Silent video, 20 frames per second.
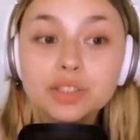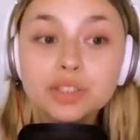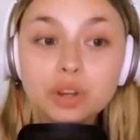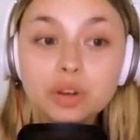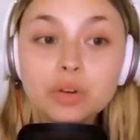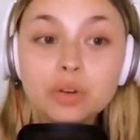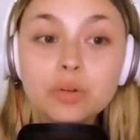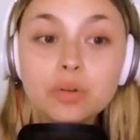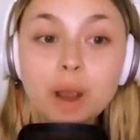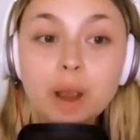
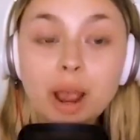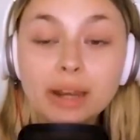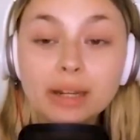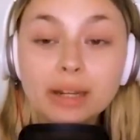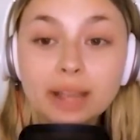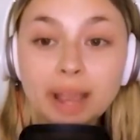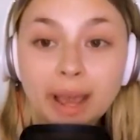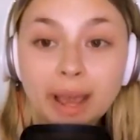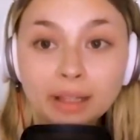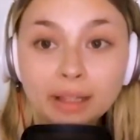Sue
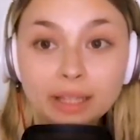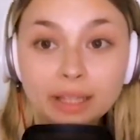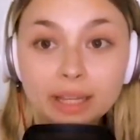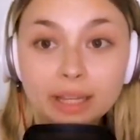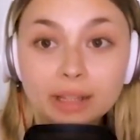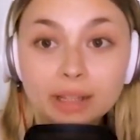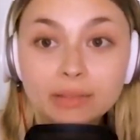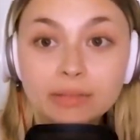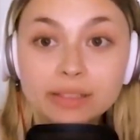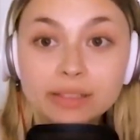and
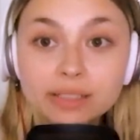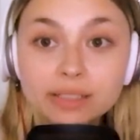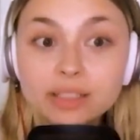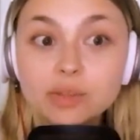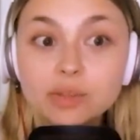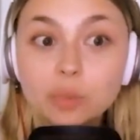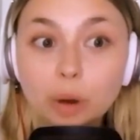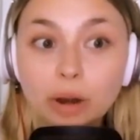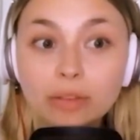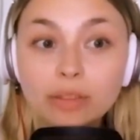Kelly, this
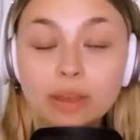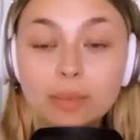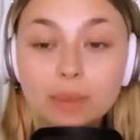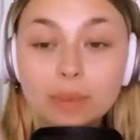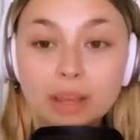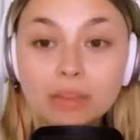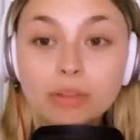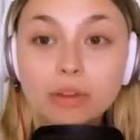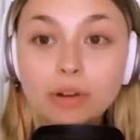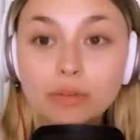is where they
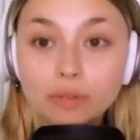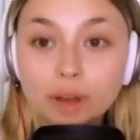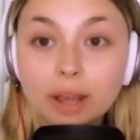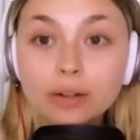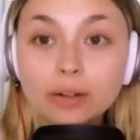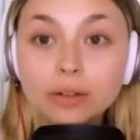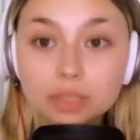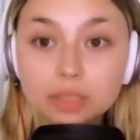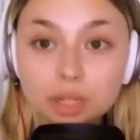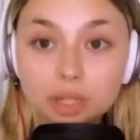make their
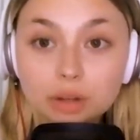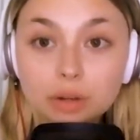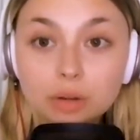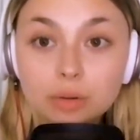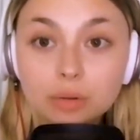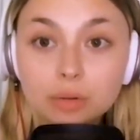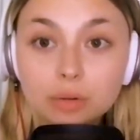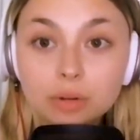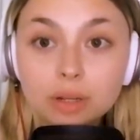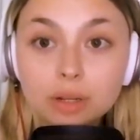final
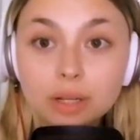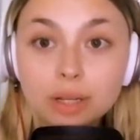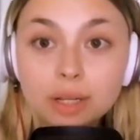two.